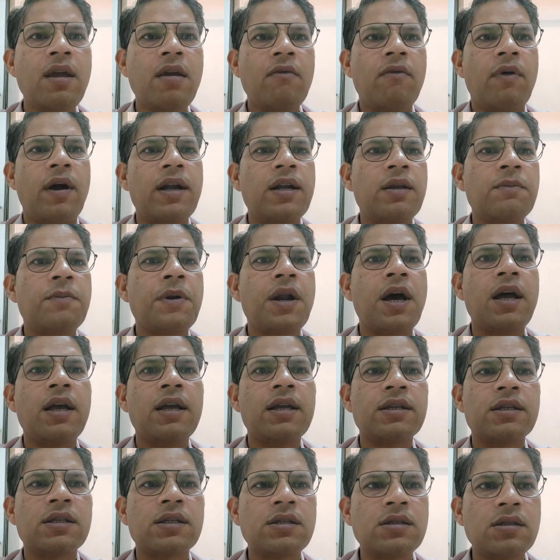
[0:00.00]
Vertebra
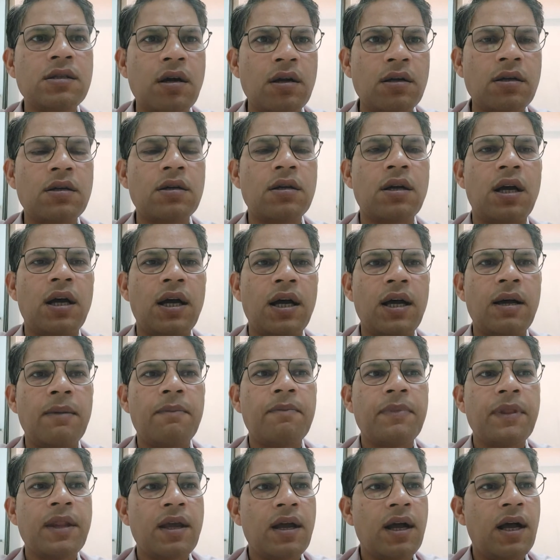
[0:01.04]
is not
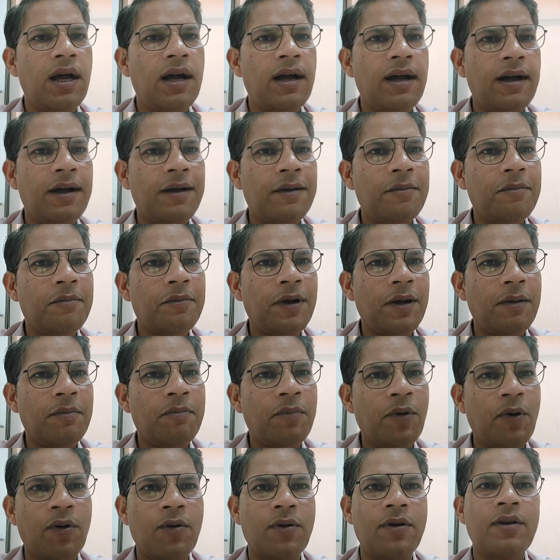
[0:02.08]
a
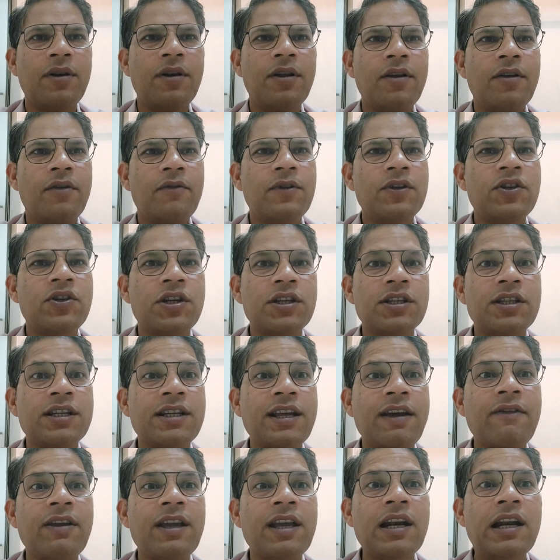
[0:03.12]
bone which doesn't
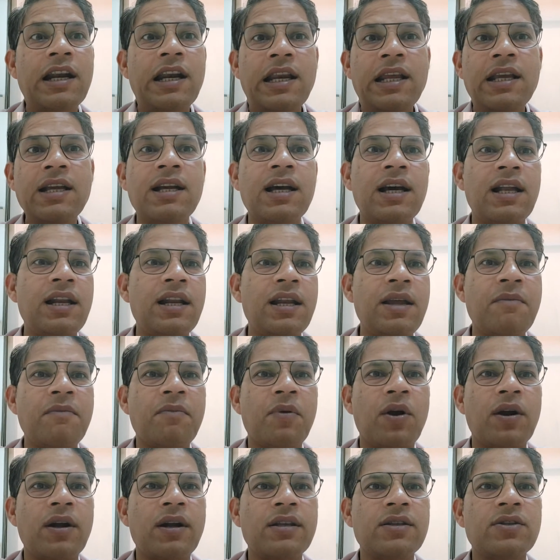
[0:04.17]
have a clinical
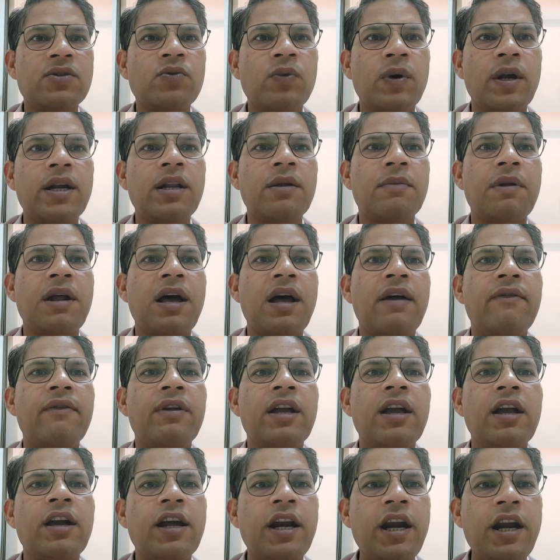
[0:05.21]
importance. Vertebra
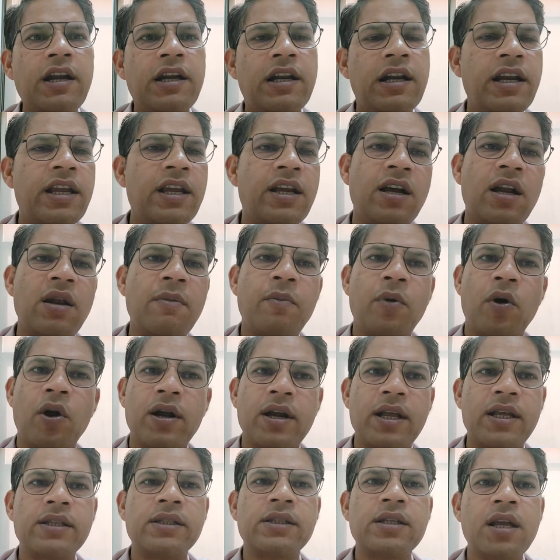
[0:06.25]
having a great clinical
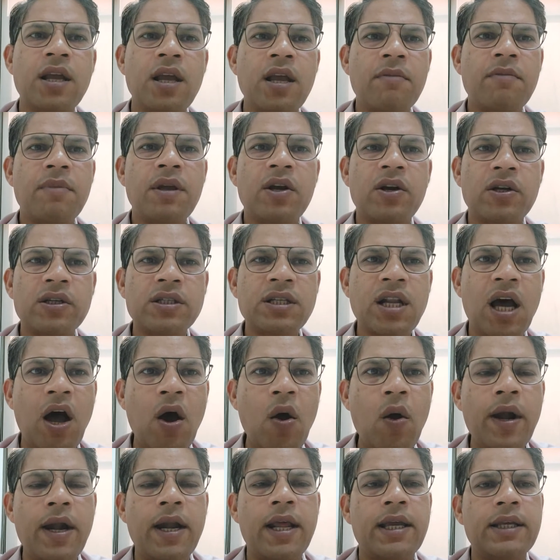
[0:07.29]
importance, because
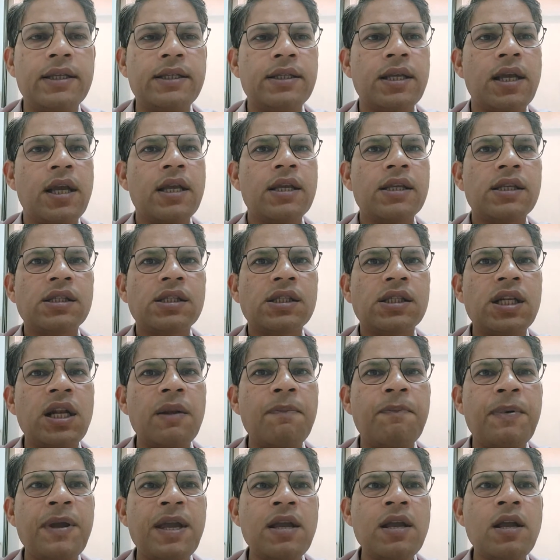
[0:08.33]
nowadays
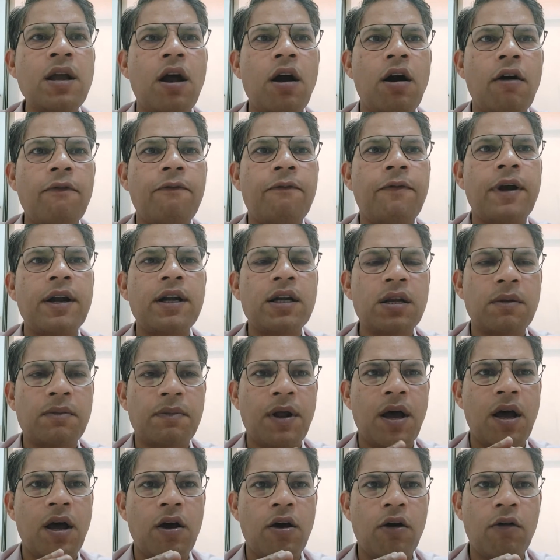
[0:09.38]
slipping of
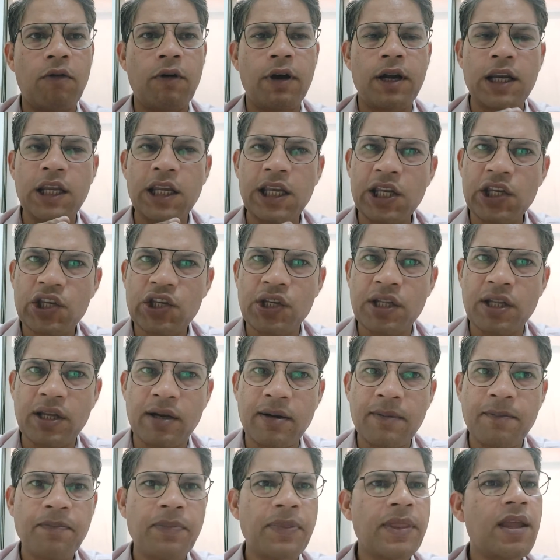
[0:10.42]
vertebra over each
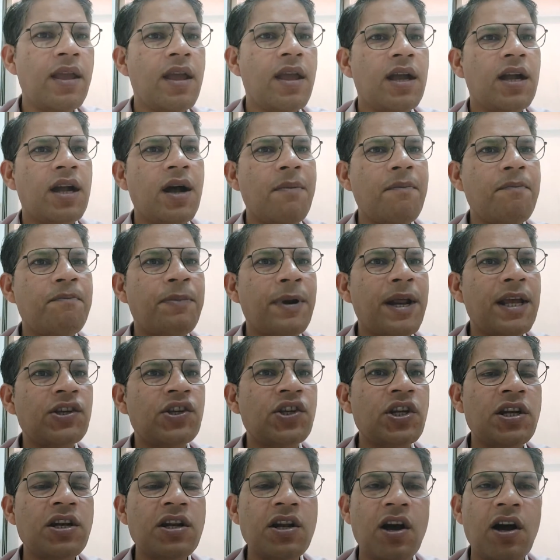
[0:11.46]
other,
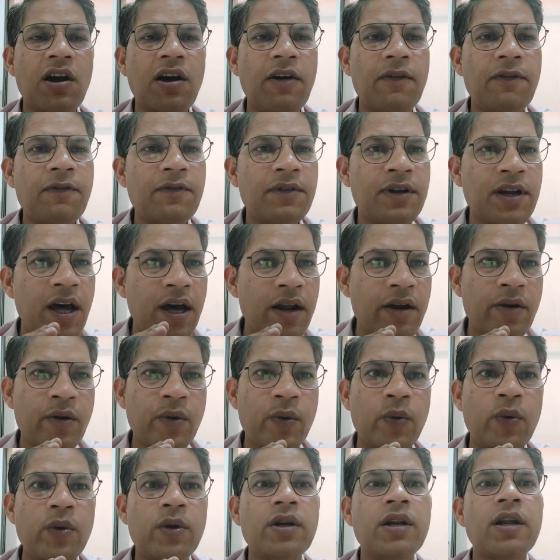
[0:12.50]
compression of nerve
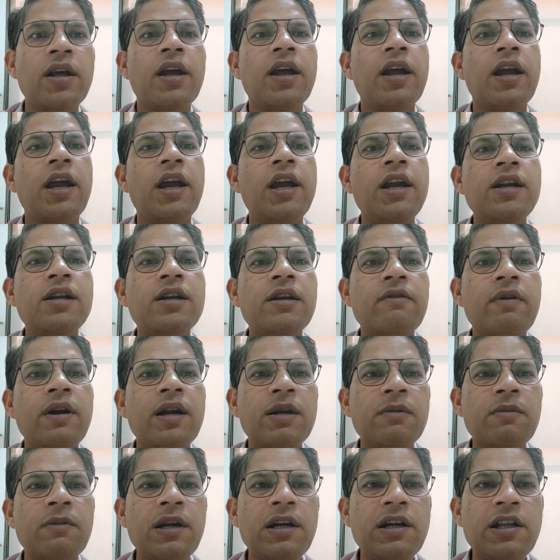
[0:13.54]
root,
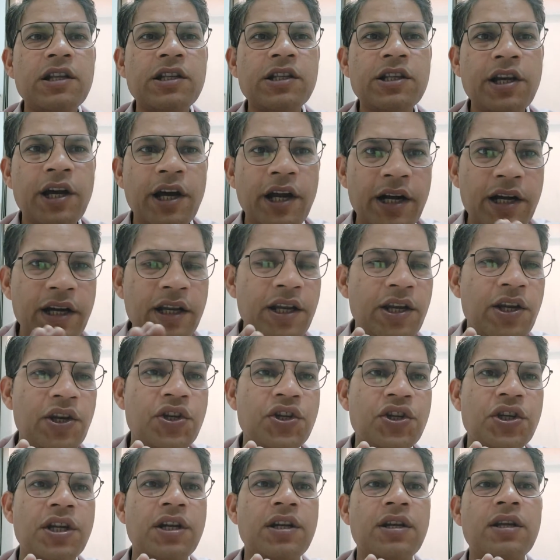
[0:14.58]
intervertebral disc
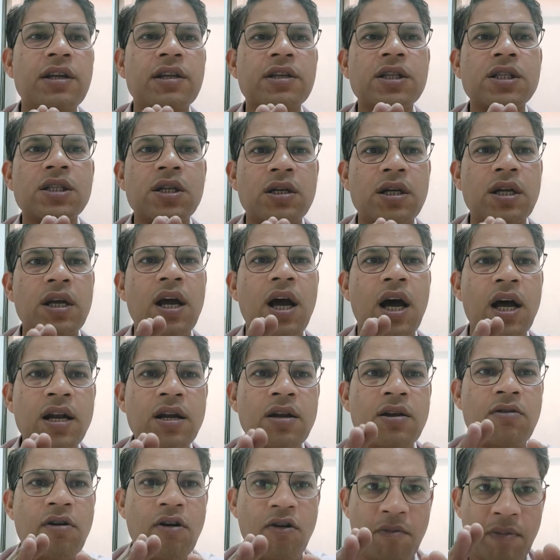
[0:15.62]
herniation is not an
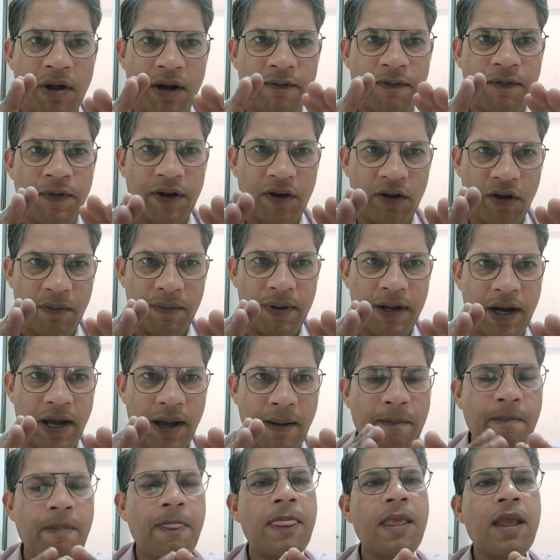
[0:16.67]
uncommon
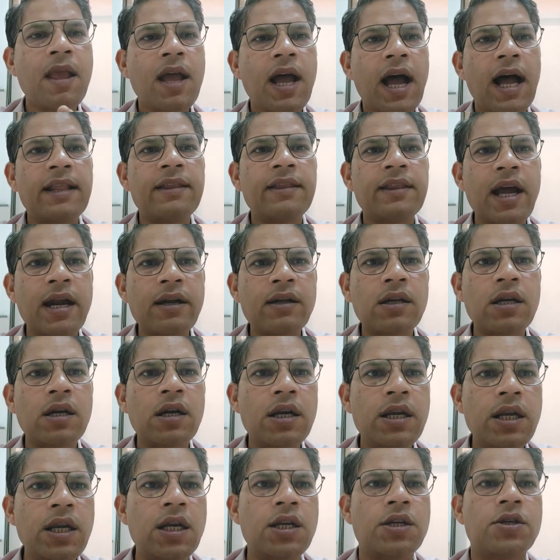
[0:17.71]
phenomena, and that
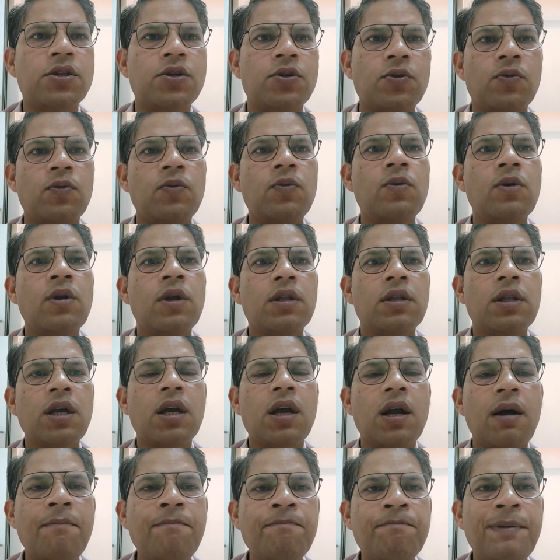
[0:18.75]
lead to the
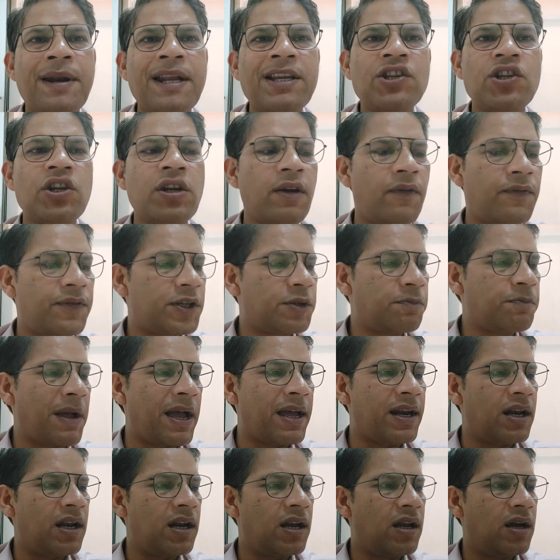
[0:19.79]
compression of
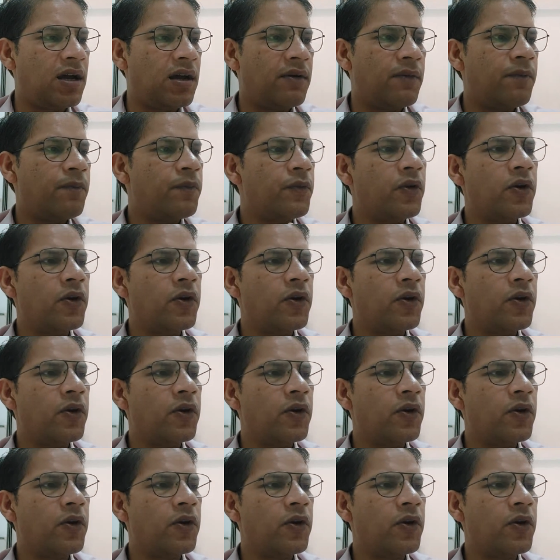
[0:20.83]
spinal nerve.